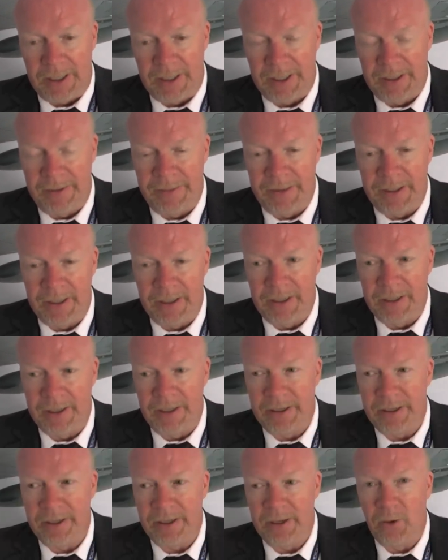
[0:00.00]
and
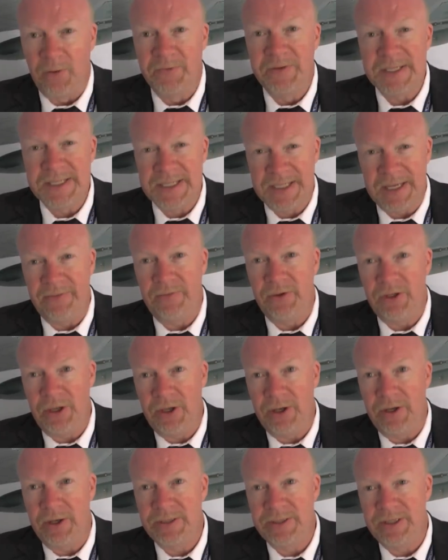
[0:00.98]
after 7
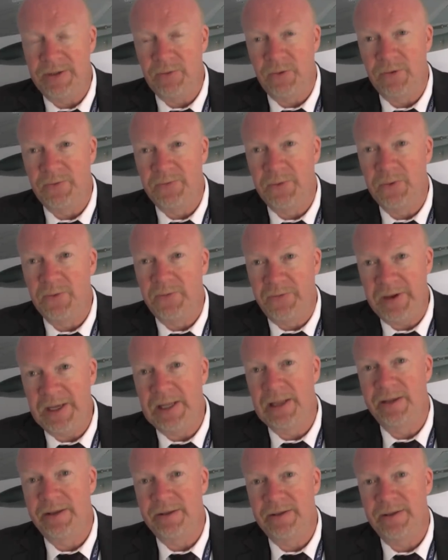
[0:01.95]
years it was
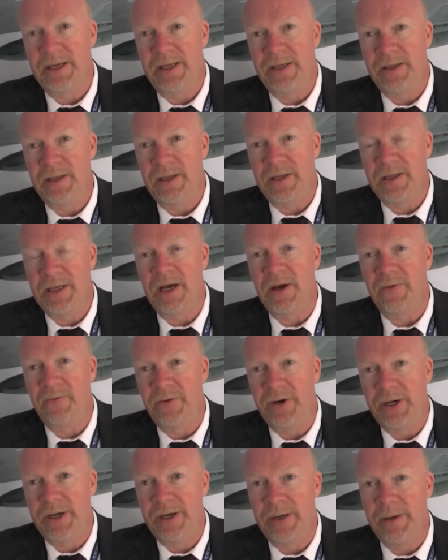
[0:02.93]
fulfilled, and it
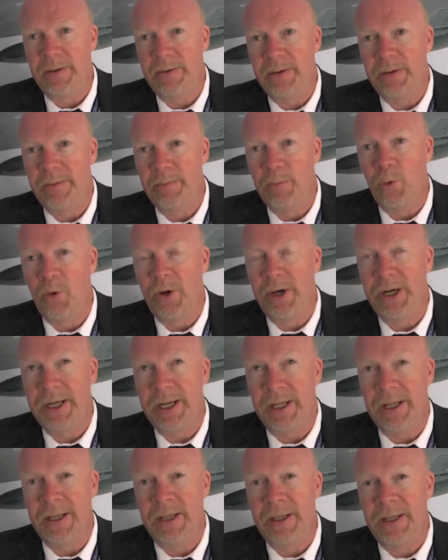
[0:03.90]
covered more
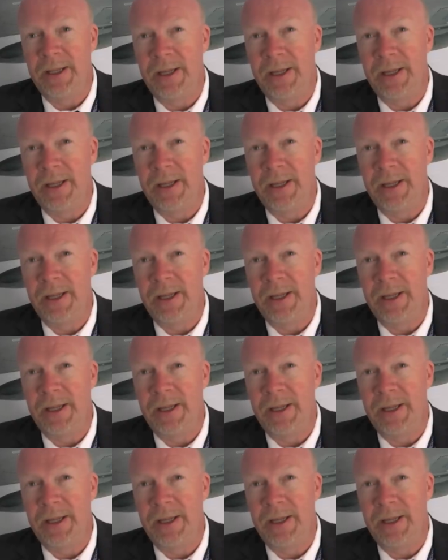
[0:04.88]
than